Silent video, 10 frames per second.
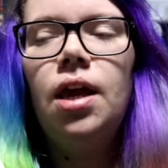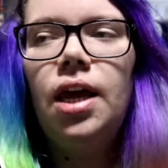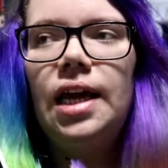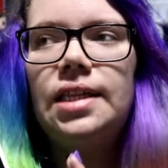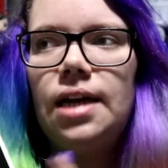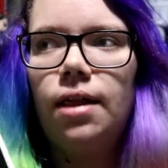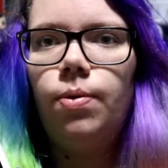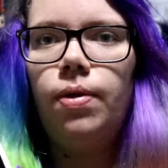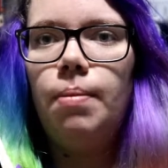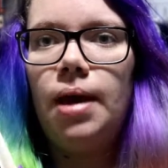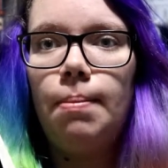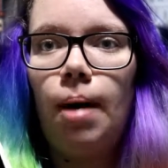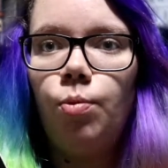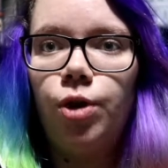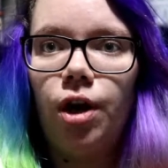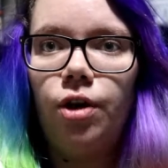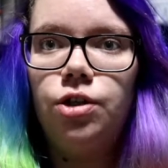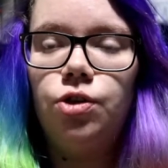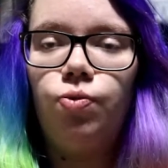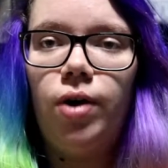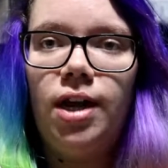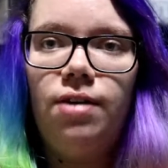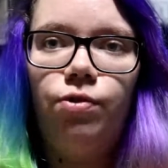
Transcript: It's another one that me and Mum were going to read